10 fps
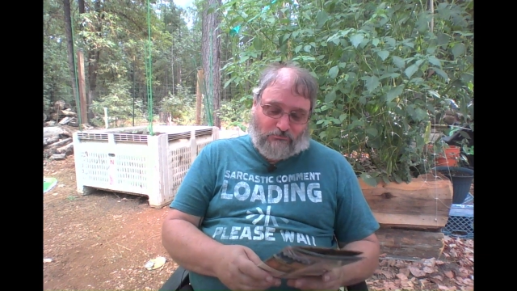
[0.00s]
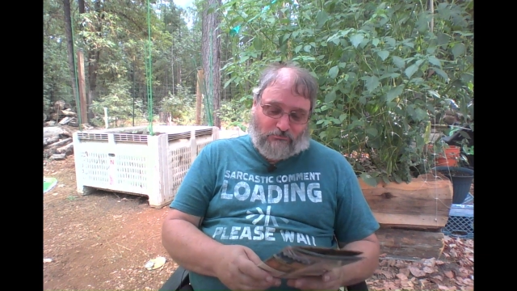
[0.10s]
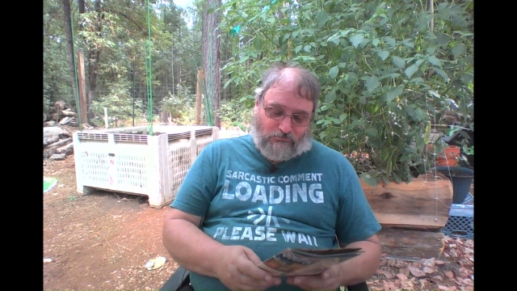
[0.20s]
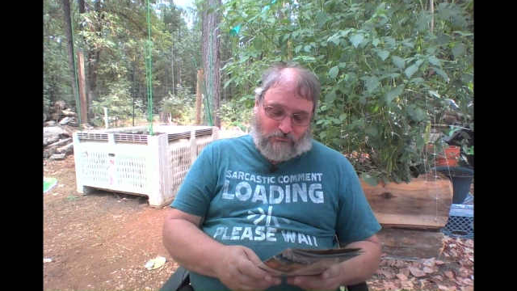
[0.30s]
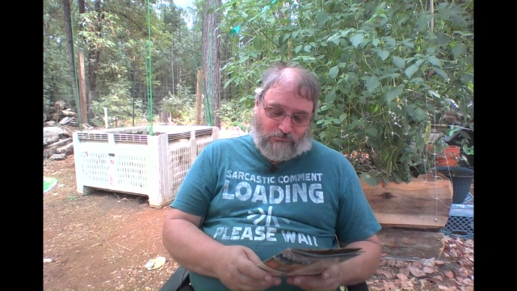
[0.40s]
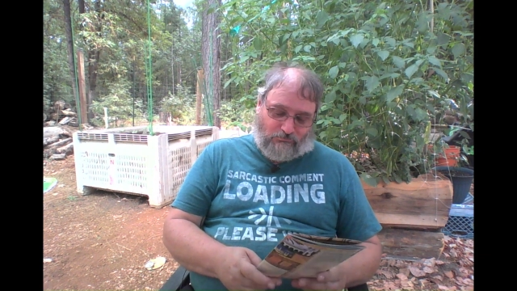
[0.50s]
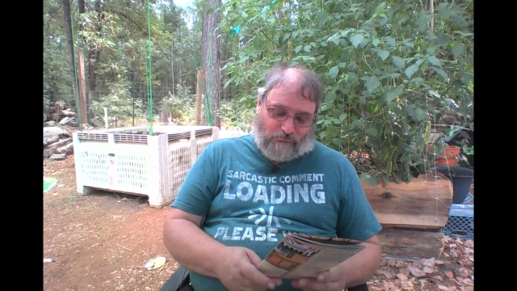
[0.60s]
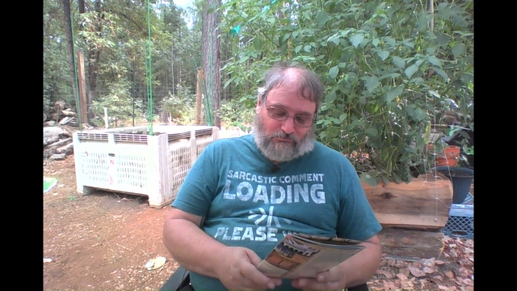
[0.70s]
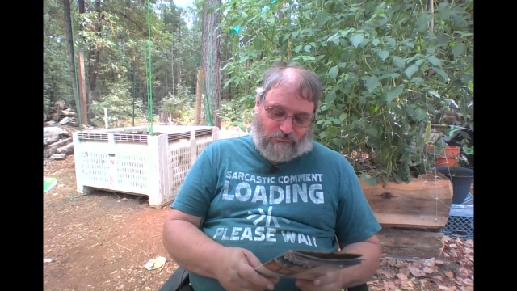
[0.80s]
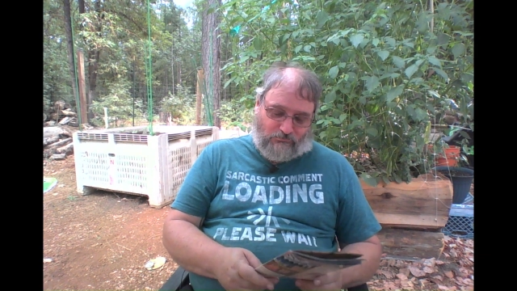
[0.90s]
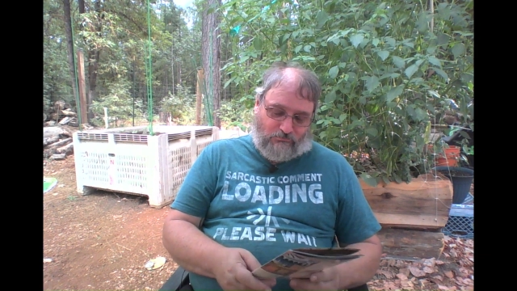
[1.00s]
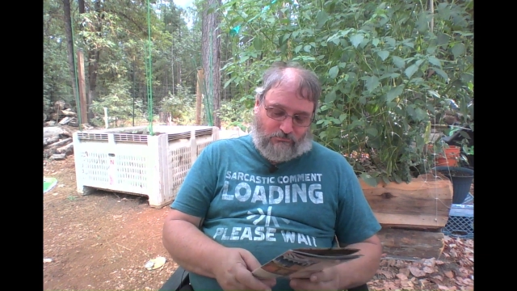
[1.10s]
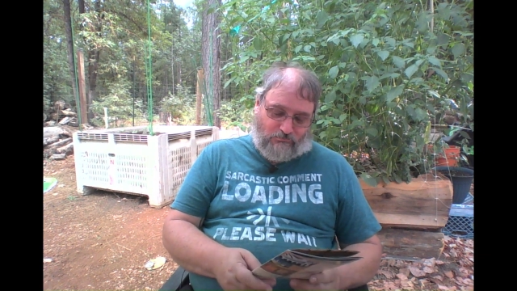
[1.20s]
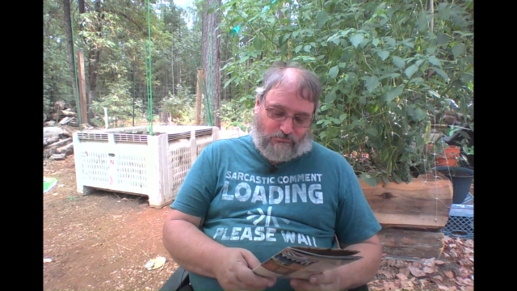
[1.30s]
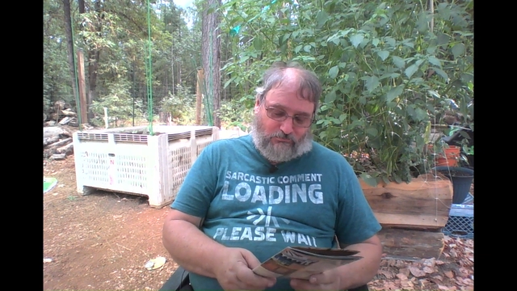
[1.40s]

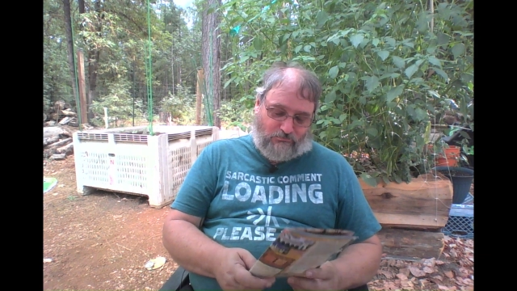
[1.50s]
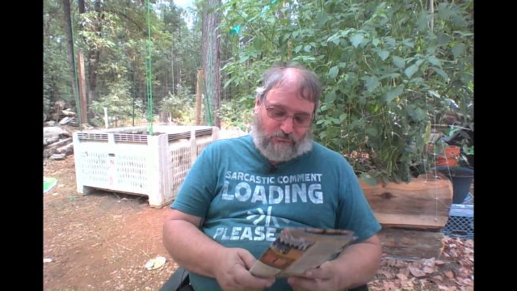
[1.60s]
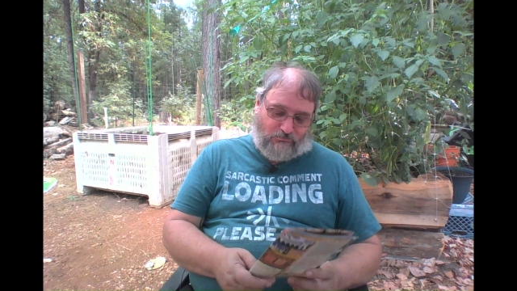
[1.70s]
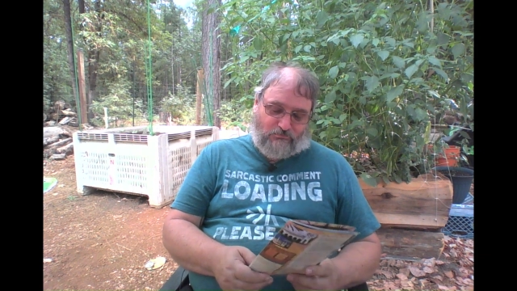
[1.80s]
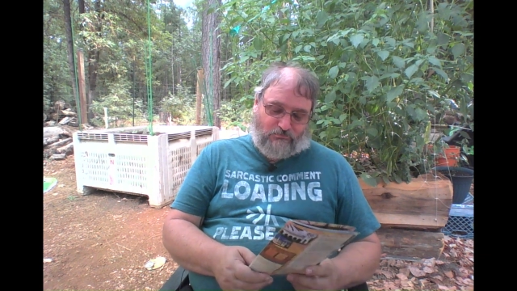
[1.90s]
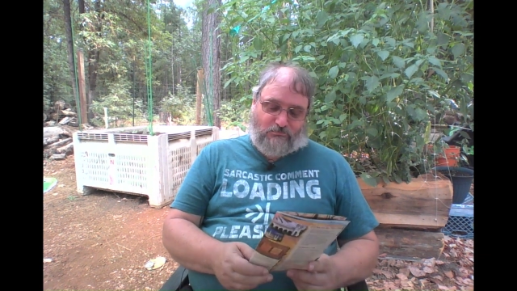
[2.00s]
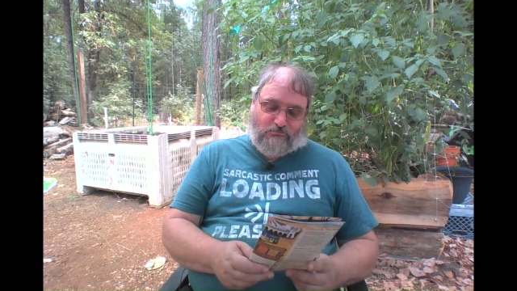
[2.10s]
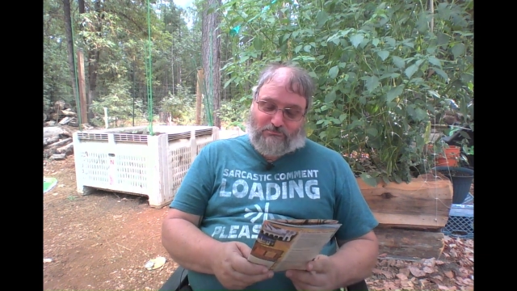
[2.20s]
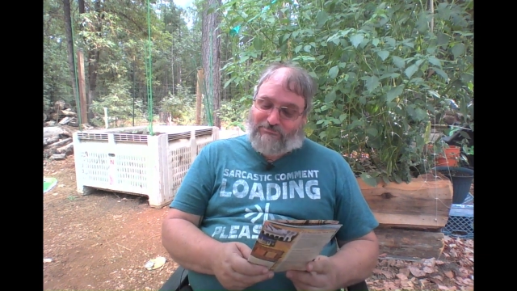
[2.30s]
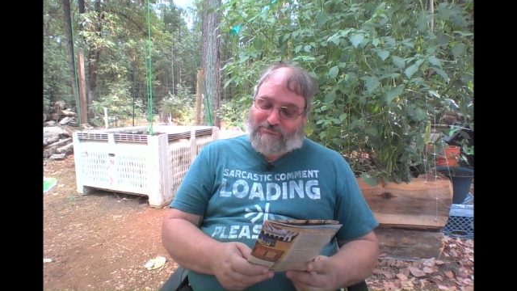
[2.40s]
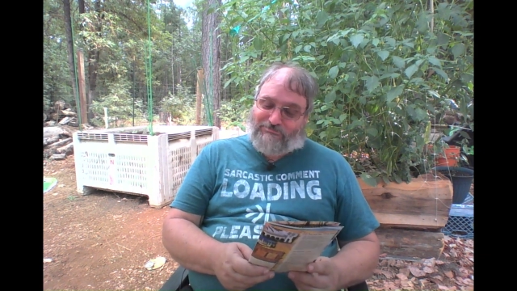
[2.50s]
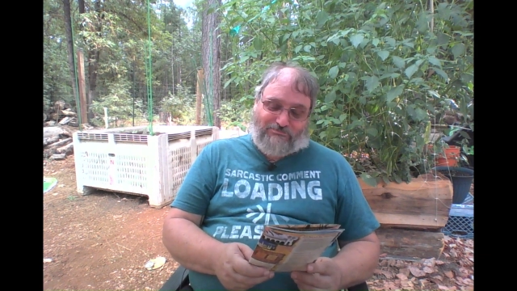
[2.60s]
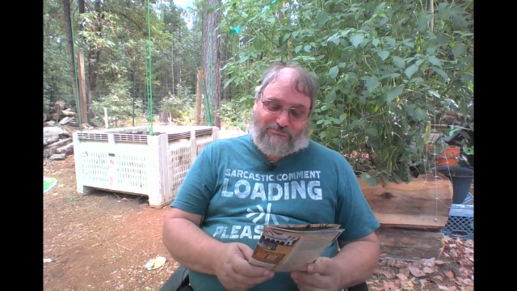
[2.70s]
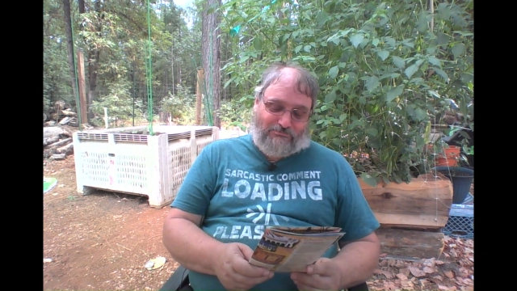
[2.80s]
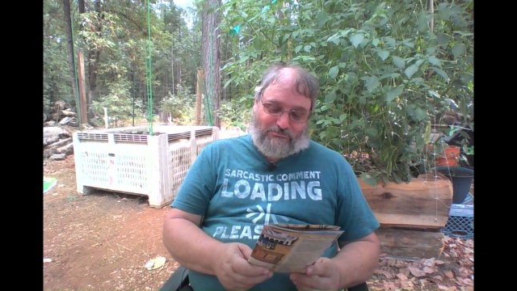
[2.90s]

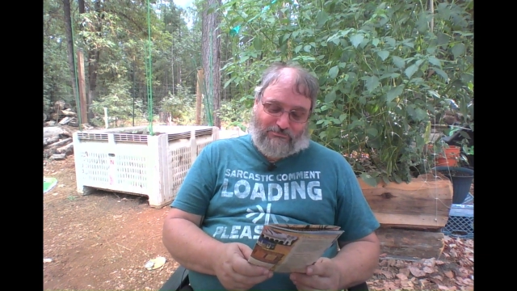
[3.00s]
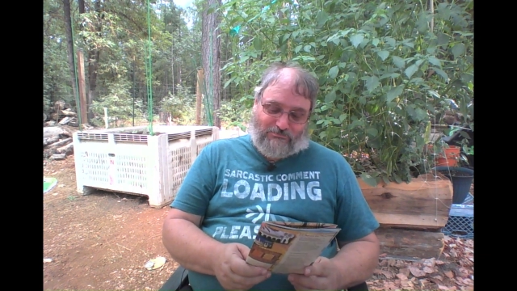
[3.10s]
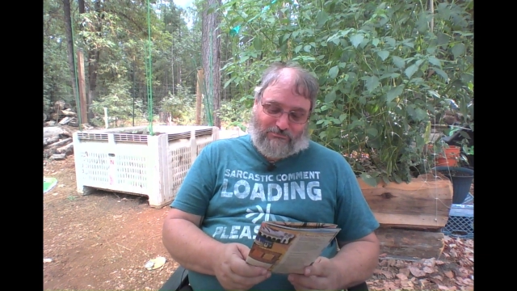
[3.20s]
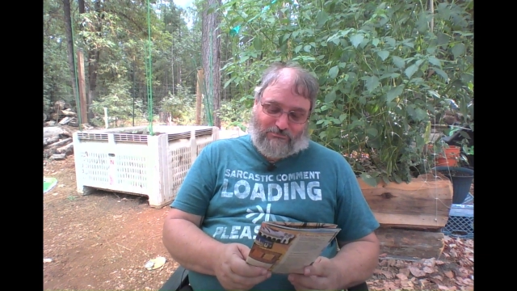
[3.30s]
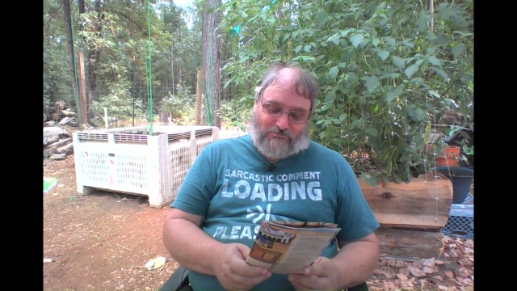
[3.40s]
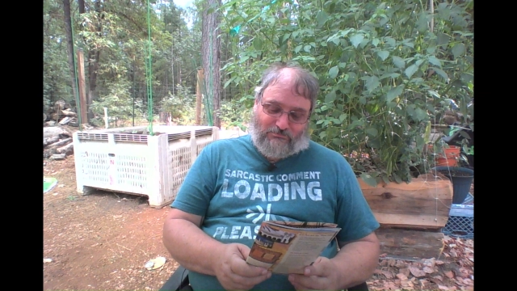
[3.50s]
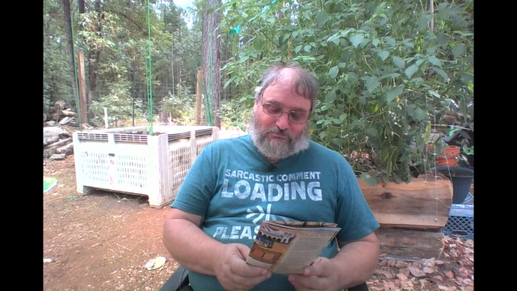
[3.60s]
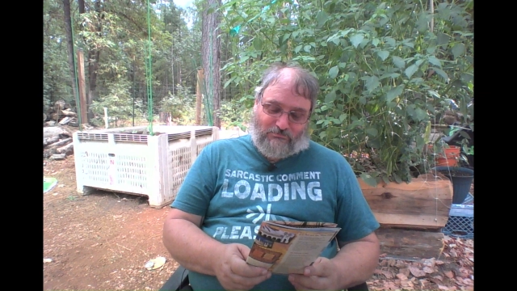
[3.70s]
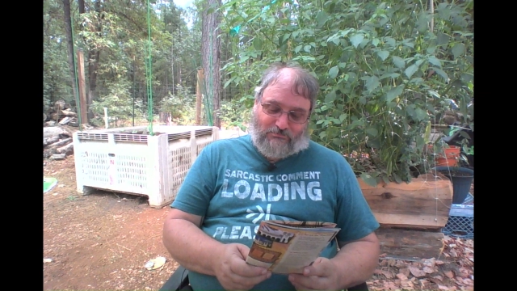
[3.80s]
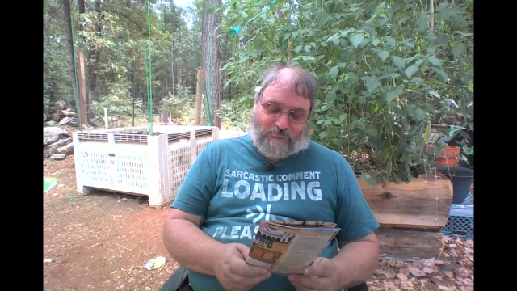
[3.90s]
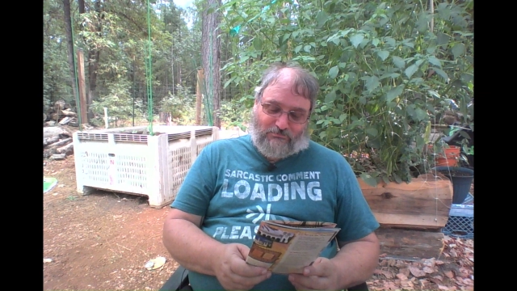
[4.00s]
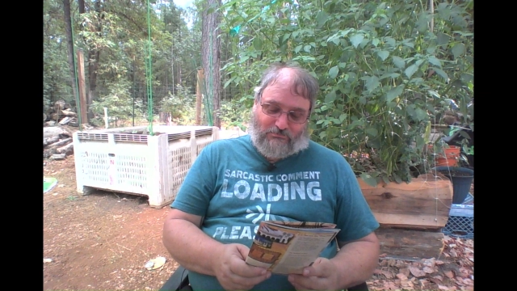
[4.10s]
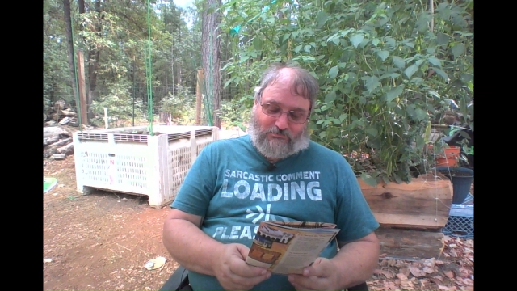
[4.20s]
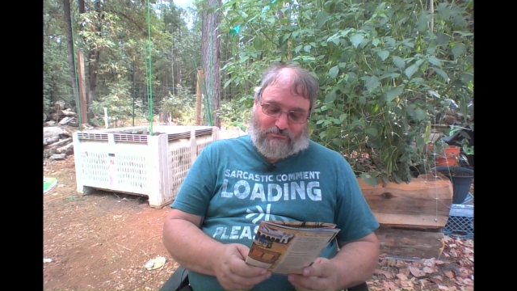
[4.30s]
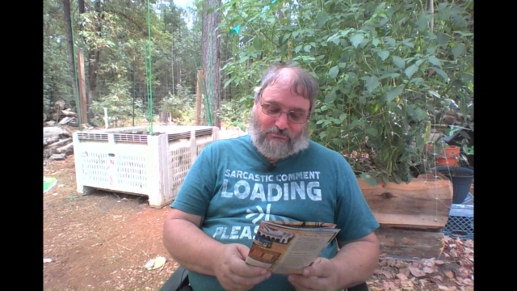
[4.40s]

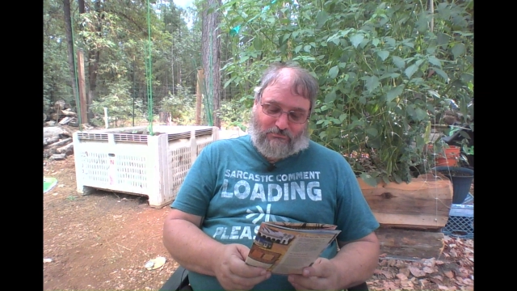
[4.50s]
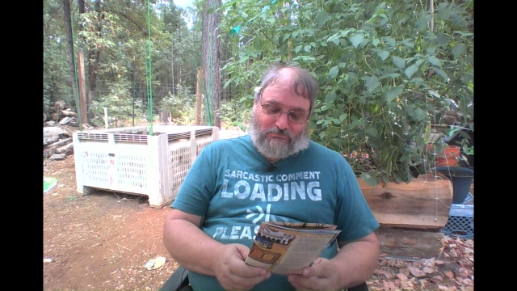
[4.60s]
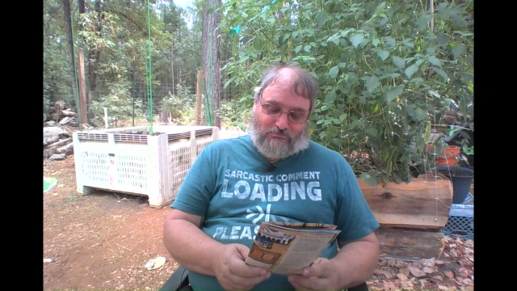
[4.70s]
(no one is talking)